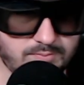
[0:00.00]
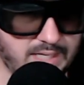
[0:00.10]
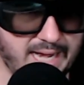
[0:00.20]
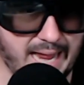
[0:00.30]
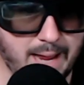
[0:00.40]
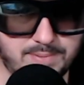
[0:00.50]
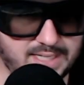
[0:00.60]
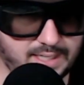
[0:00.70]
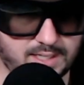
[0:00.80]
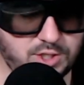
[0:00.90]
And
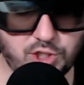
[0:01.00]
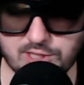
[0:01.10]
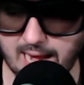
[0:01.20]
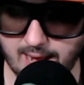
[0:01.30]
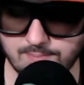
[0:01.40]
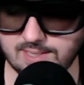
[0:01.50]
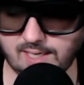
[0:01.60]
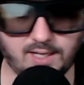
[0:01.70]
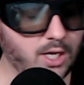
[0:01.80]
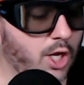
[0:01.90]
empty. It's just
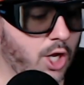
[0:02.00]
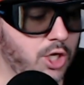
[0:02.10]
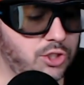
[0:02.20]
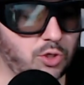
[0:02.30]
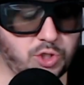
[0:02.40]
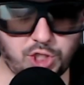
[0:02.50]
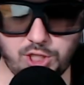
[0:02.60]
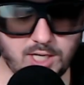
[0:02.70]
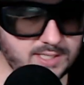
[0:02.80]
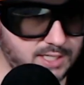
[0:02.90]
empty. So she
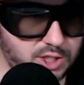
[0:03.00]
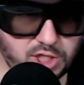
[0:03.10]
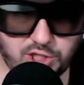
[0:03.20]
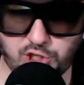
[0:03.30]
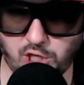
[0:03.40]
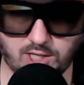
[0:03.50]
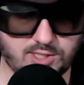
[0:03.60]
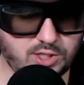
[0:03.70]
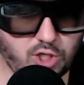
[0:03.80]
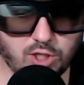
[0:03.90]
doesn't, she's just
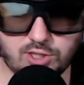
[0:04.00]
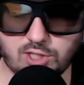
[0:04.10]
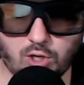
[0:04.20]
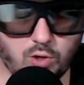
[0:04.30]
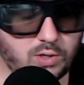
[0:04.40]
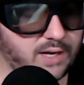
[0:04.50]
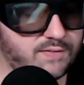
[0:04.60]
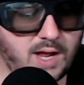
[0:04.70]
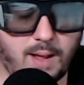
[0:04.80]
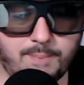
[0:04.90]
as good as the Hulk, if
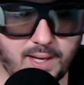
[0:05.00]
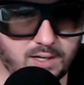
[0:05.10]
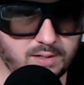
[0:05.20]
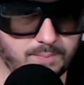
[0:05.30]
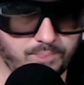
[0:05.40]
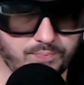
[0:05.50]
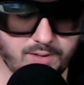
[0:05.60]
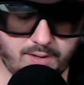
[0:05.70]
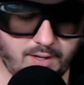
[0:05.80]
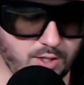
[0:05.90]
not better.
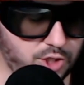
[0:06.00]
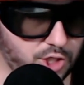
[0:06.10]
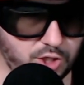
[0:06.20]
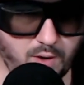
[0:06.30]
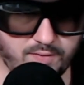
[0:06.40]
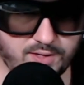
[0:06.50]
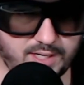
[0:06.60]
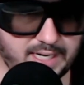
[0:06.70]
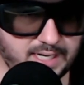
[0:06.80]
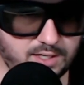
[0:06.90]
She could do everything
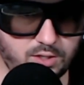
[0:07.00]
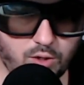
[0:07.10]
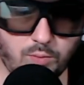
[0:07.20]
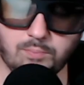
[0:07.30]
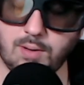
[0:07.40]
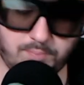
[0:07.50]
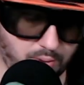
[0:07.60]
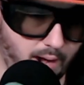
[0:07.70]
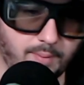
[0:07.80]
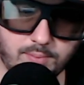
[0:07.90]
he can do, but
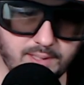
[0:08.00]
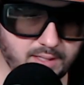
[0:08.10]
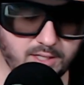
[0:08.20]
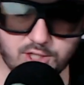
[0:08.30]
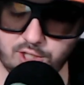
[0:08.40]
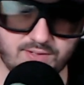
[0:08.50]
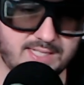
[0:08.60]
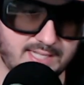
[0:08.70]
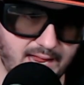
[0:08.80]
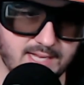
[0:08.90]
probably a little, she even
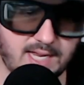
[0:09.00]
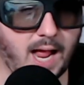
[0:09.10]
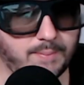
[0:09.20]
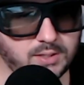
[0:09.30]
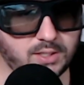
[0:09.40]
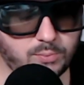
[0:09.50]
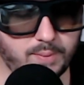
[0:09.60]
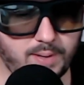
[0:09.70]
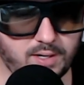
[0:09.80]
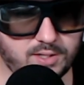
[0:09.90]
says, I'm a little bit
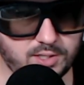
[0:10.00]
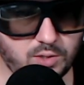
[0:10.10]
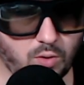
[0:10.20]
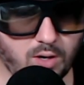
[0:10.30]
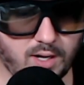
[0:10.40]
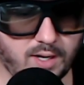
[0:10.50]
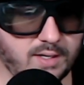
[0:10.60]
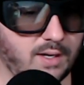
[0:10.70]
better than you, aren't I?